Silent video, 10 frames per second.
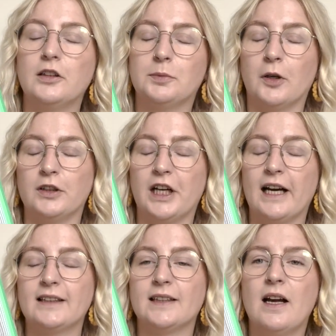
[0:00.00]

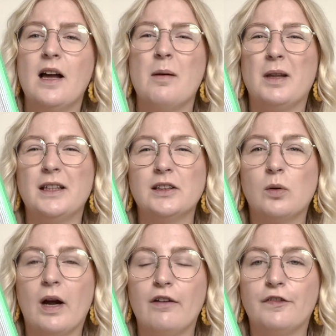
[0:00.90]
projects, but they're just
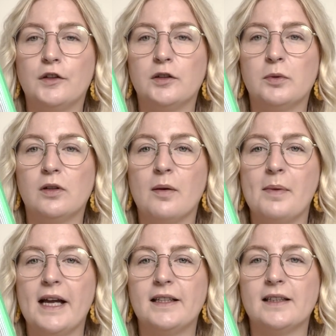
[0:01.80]
quite affordable
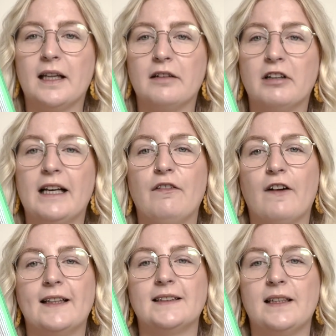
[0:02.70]
compared to like really
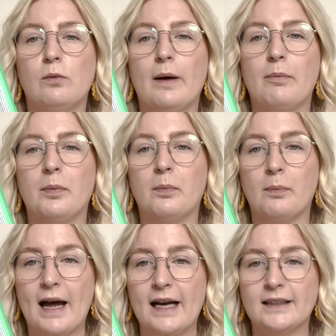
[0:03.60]
fancy WIP
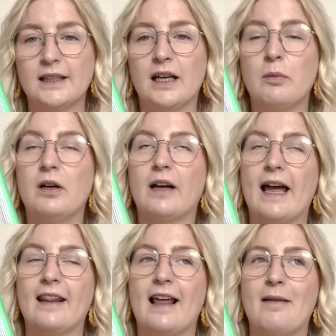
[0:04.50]
bags, and I will
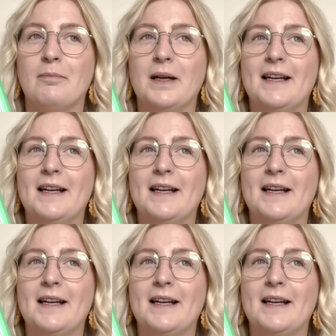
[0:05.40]
get them